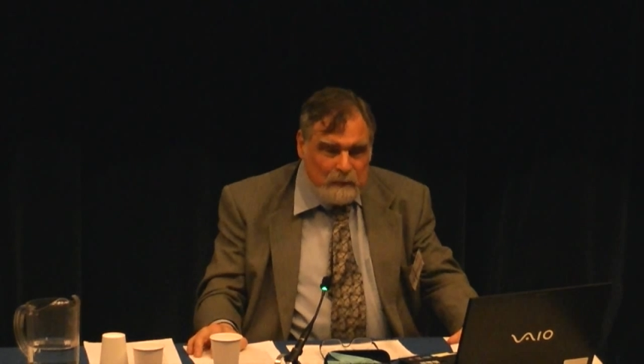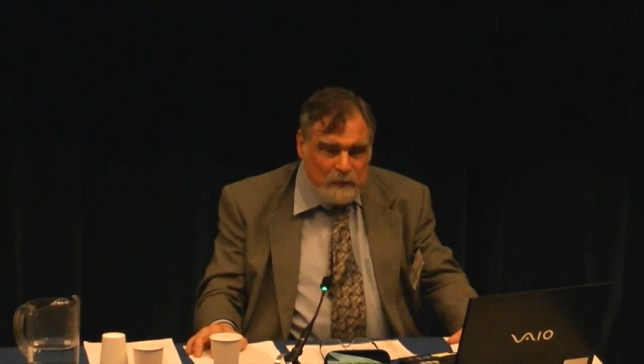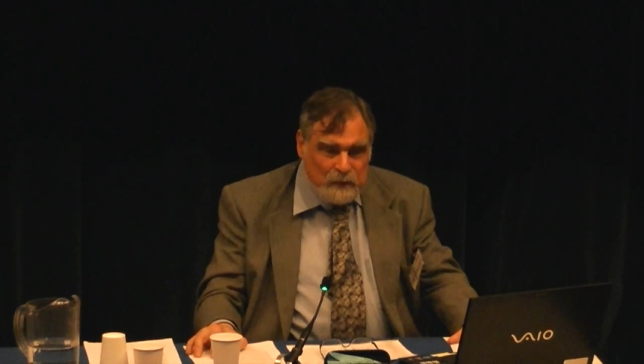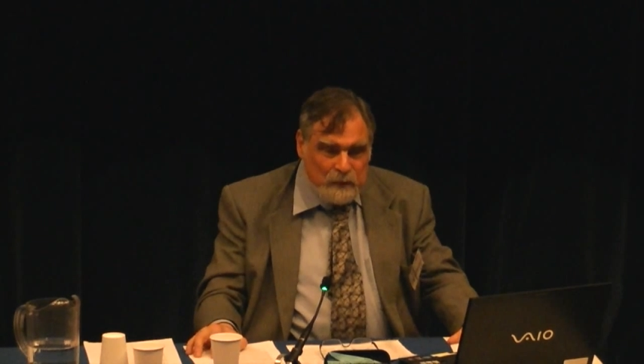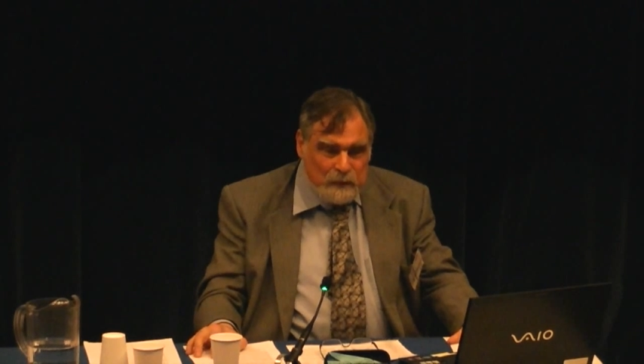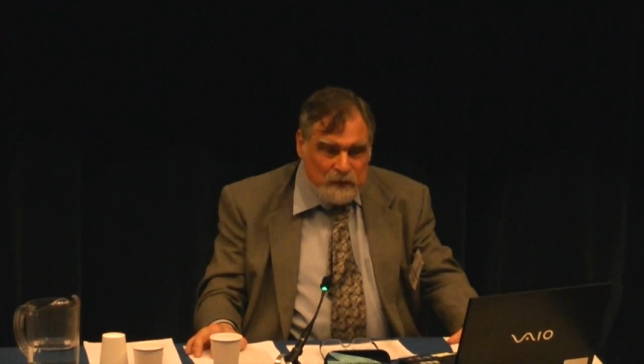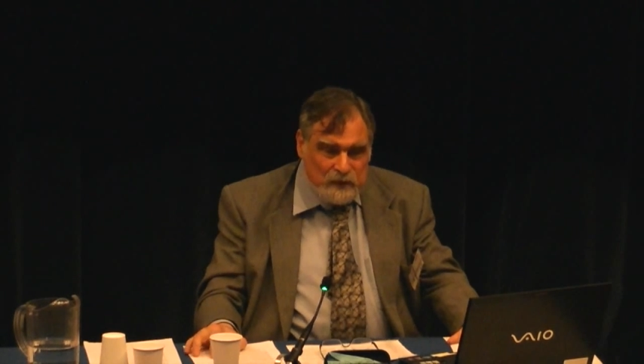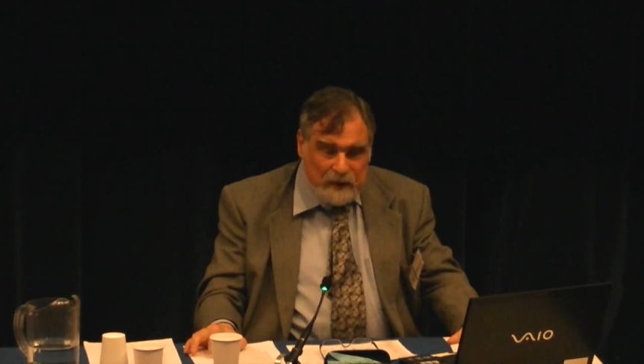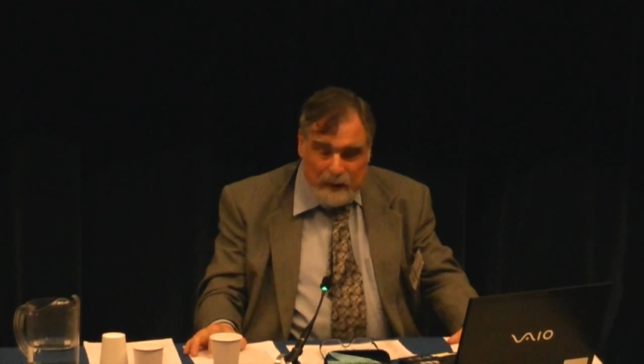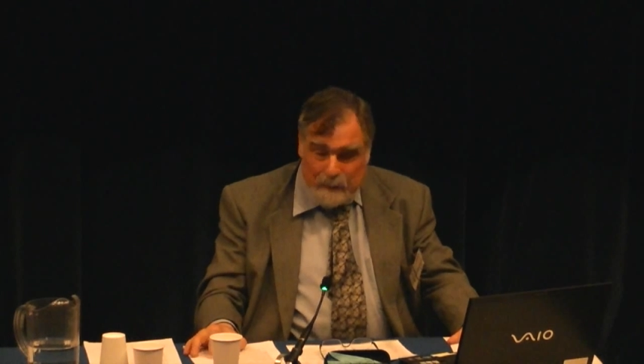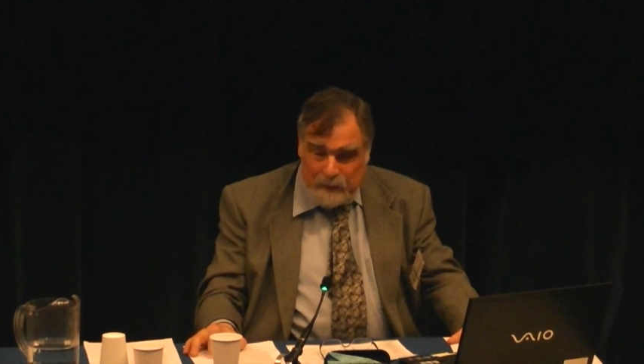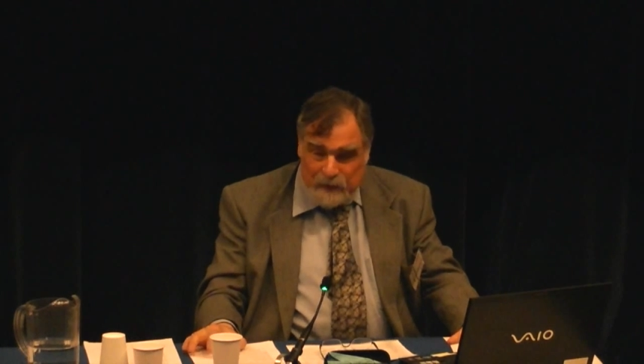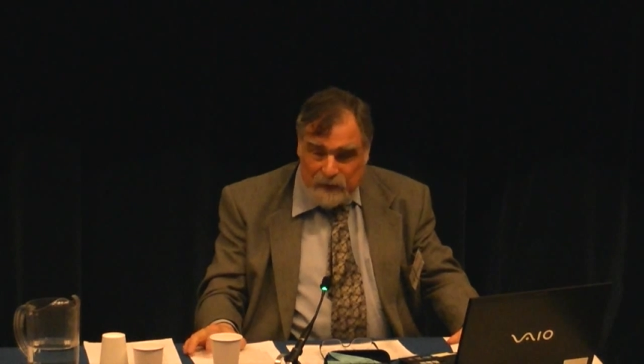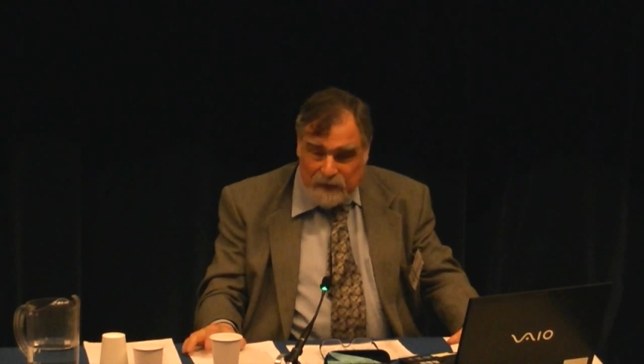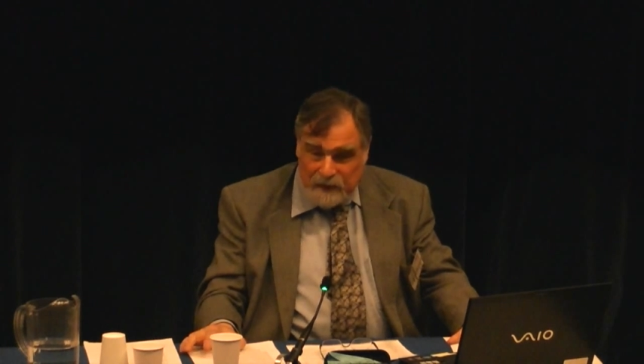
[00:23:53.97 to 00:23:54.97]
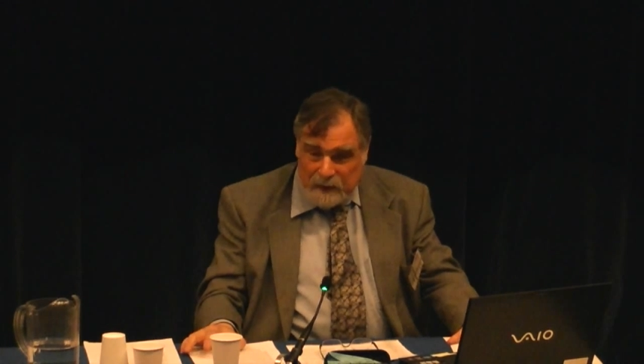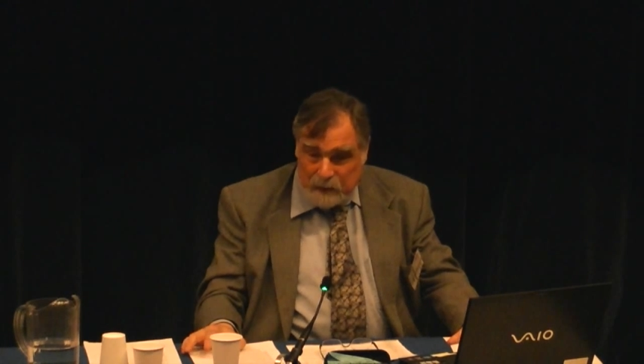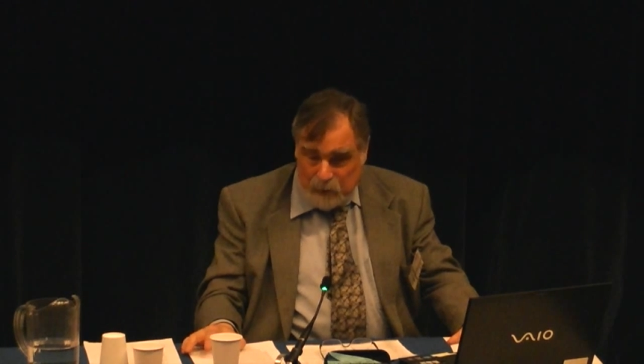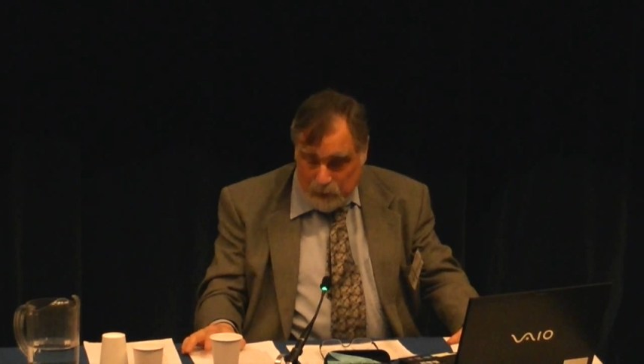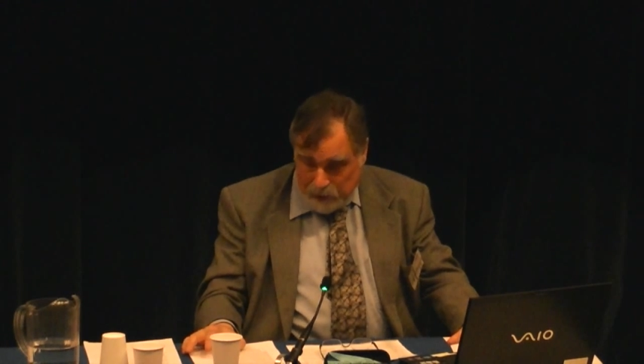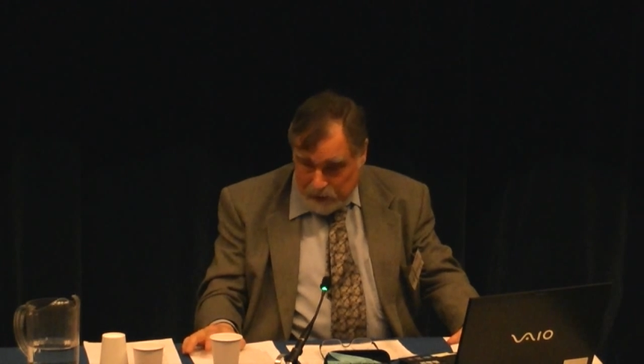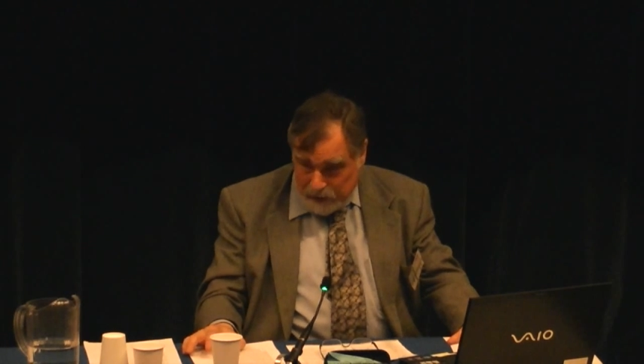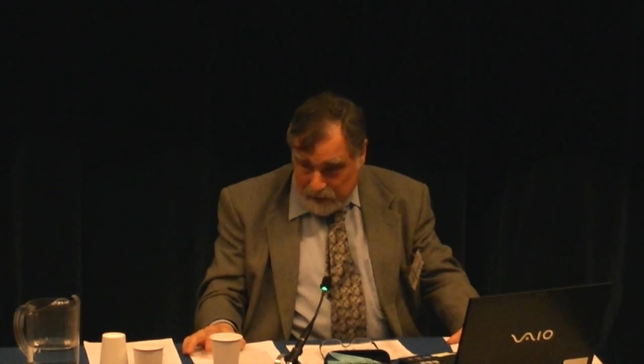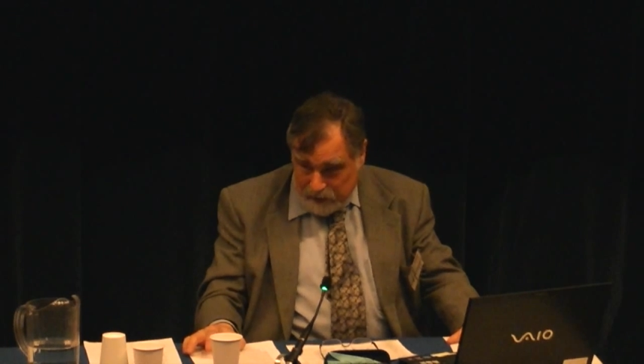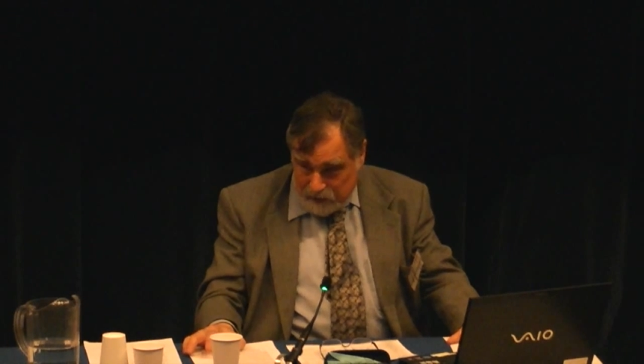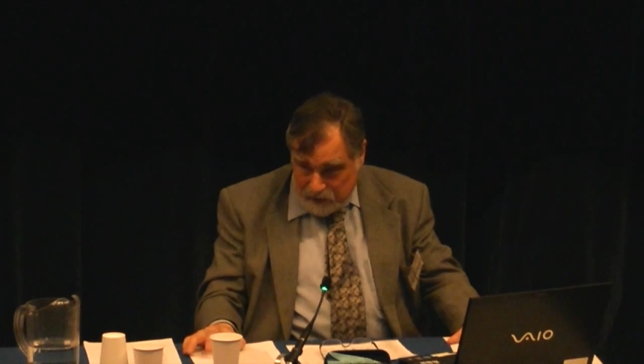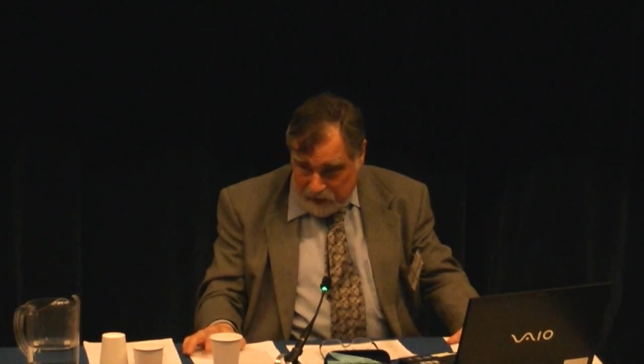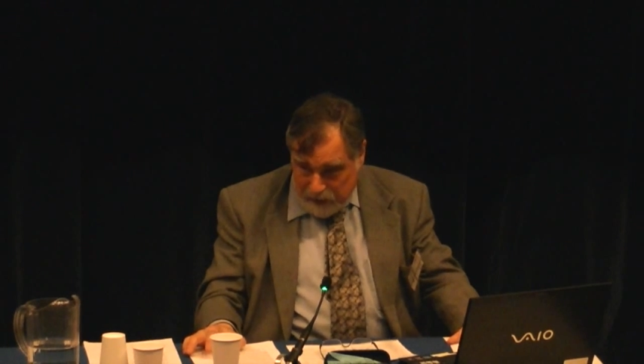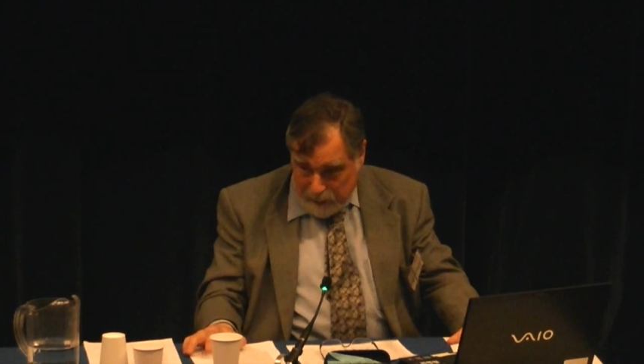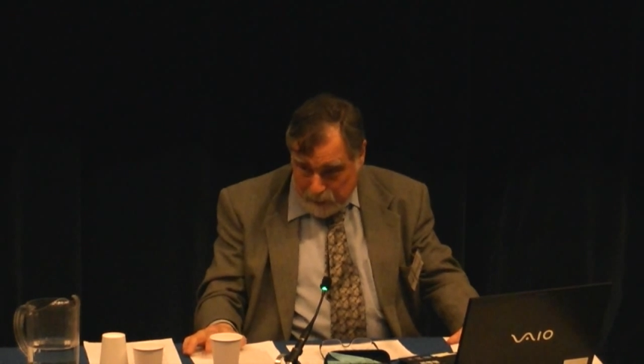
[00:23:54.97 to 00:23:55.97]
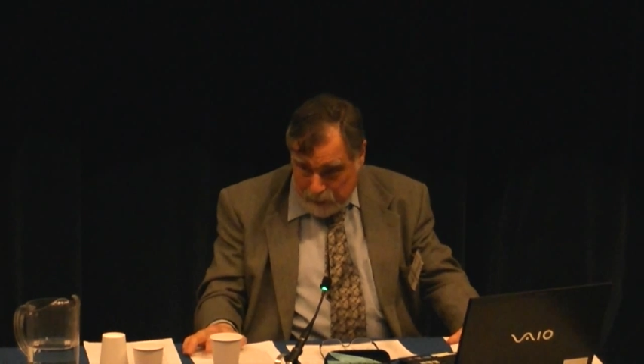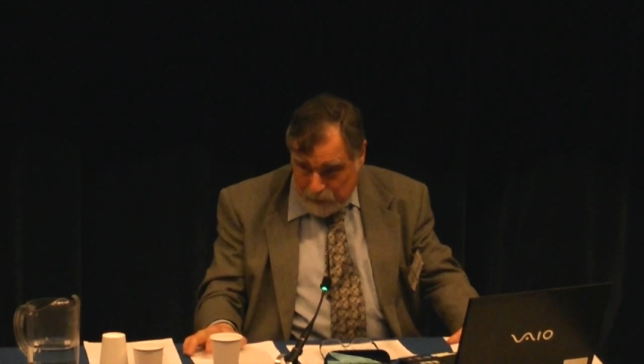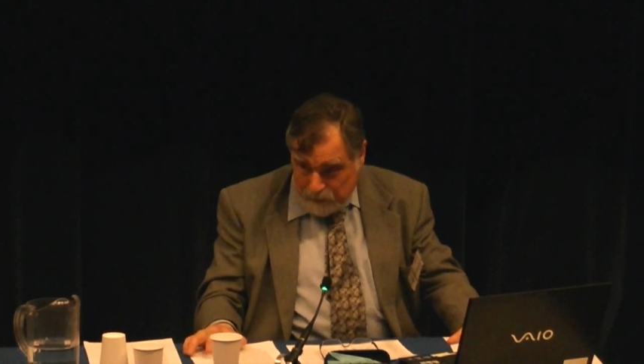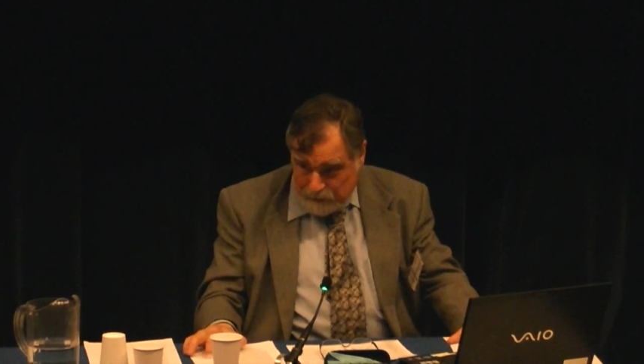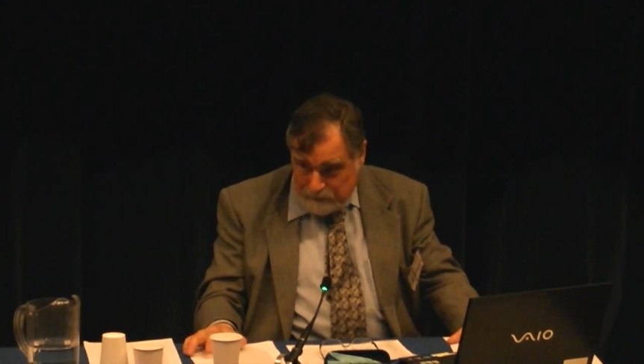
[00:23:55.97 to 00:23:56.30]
was to establish an Orthodox chapel